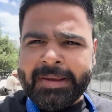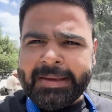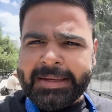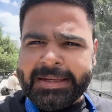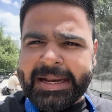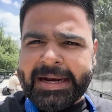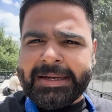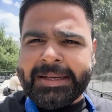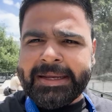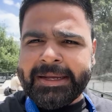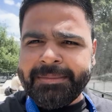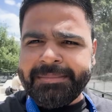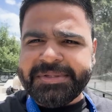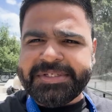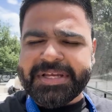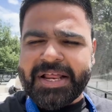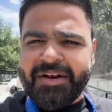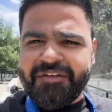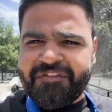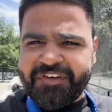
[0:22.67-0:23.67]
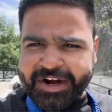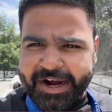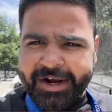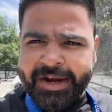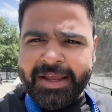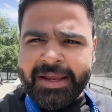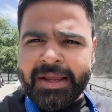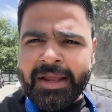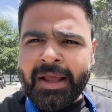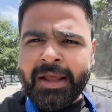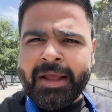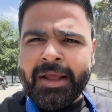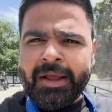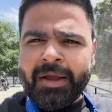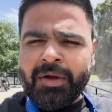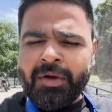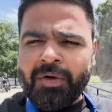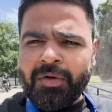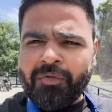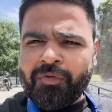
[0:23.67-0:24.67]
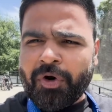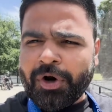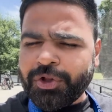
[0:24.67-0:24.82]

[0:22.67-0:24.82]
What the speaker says: getting himself ready for